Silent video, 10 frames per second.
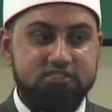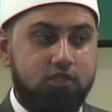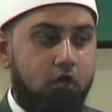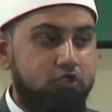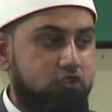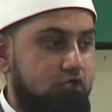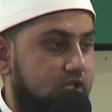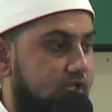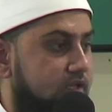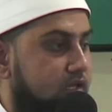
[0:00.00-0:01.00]
journey,
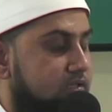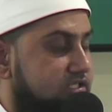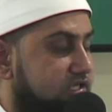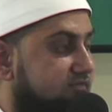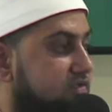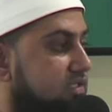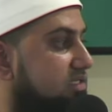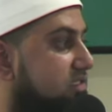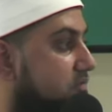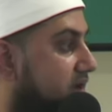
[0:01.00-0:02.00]
disheveled and
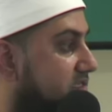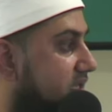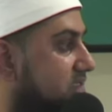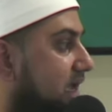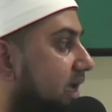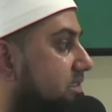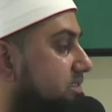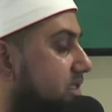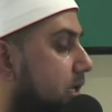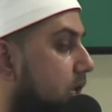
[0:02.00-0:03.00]
dusty, raising his hands,
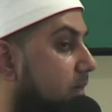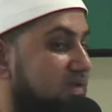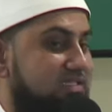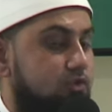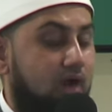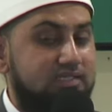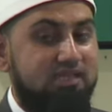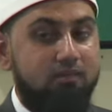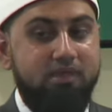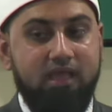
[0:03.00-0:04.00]
but his du'a is not
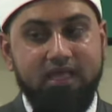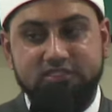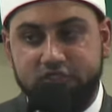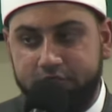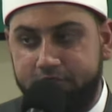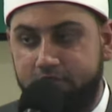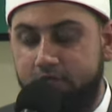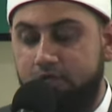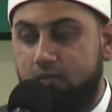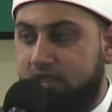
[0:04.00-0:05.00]
being
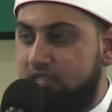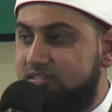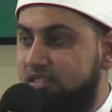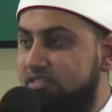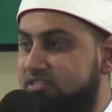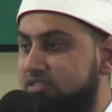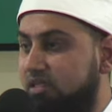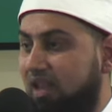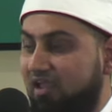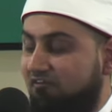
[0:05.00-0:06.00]
answered because his
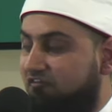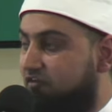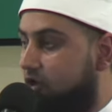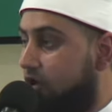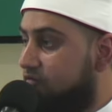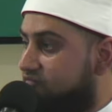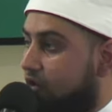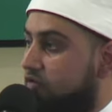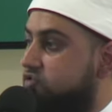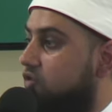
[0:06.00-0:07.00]
life
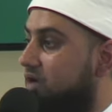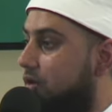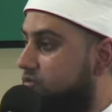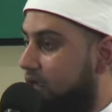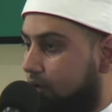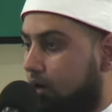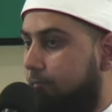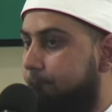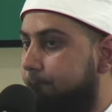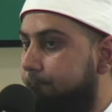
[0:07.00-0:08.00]
revolves around haram.
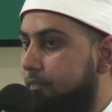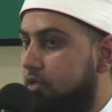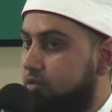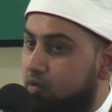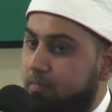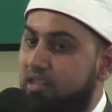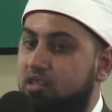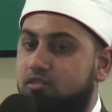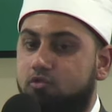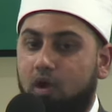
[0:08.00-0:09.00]
So we're making
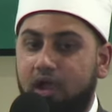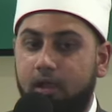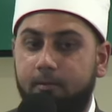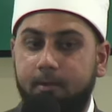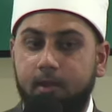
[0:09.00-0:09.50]
the du'a